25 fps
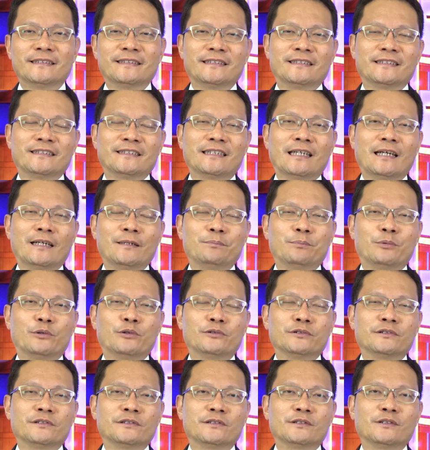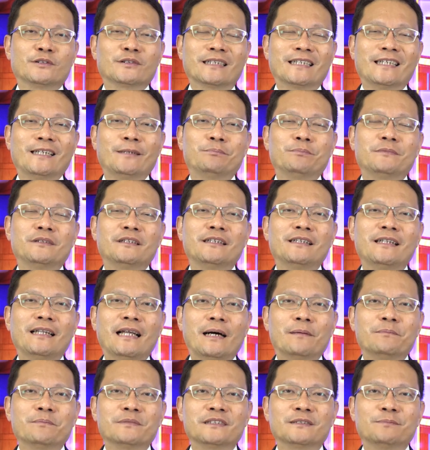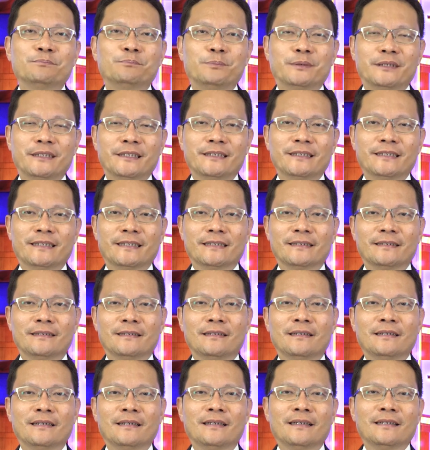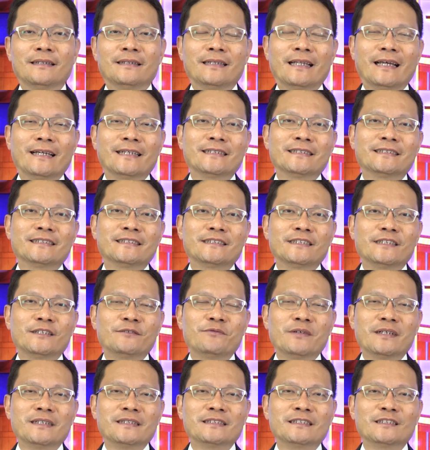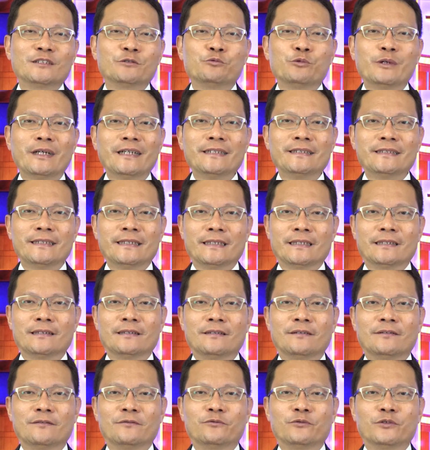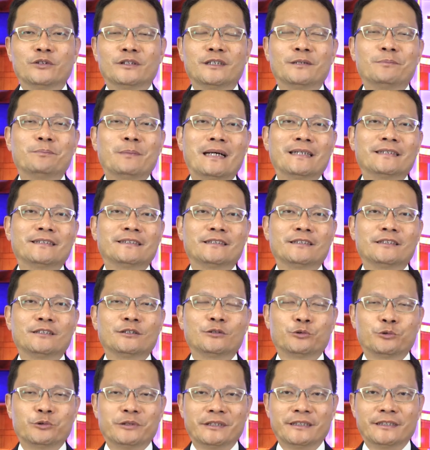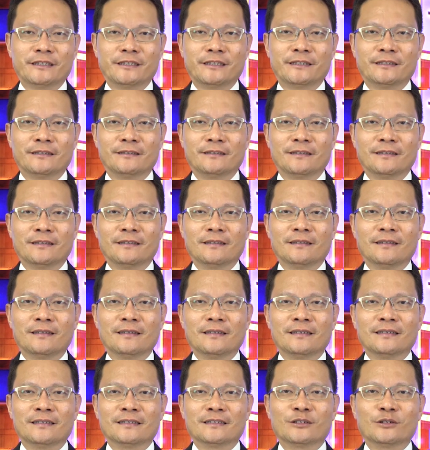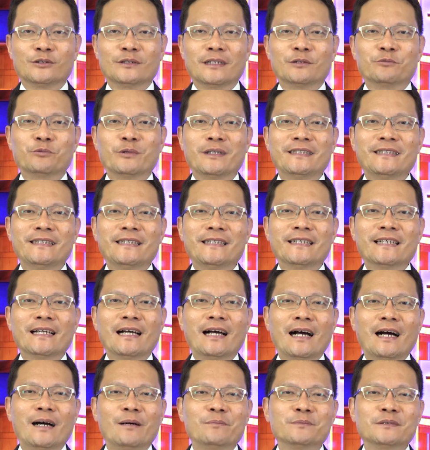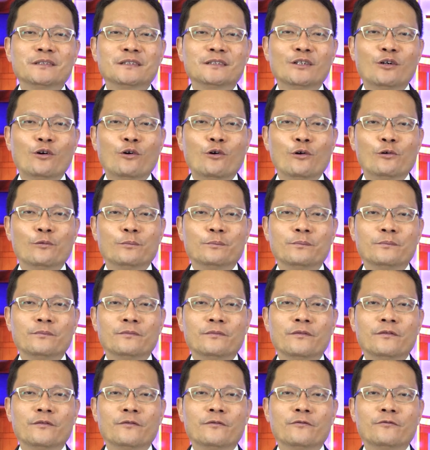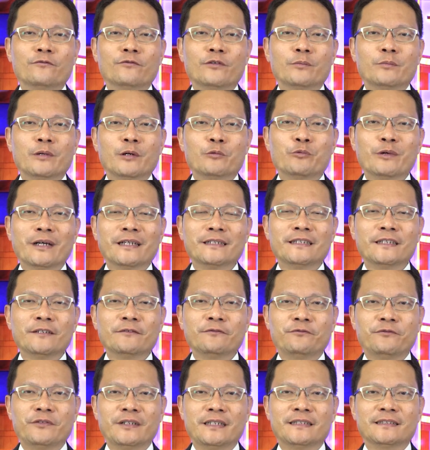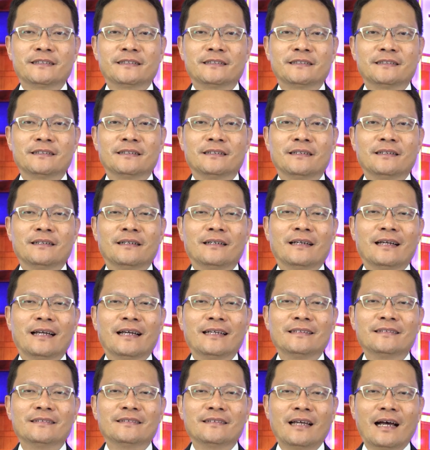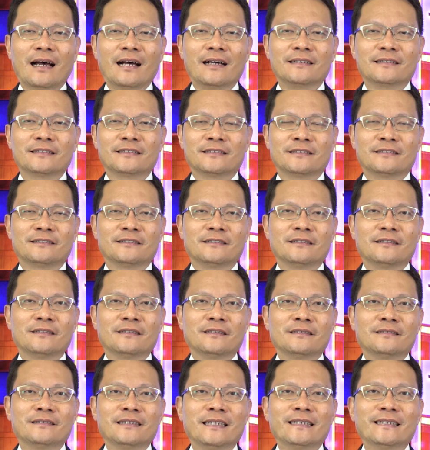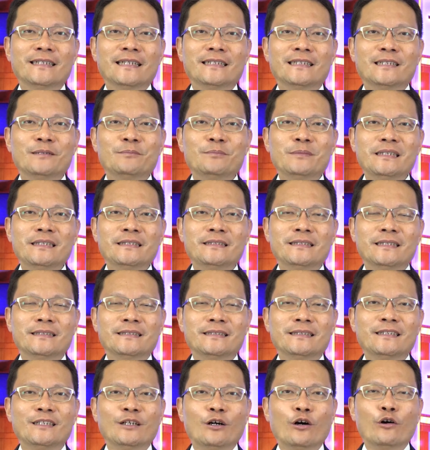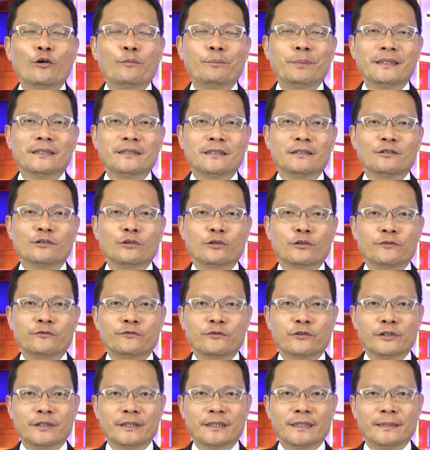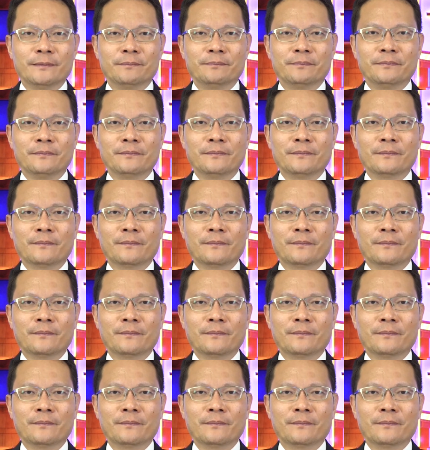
his disciples to keep their lamps burning, like servants waiting for their master to return, so that when he comes home from a wedding feast and knocks, they can immediately open the door for him.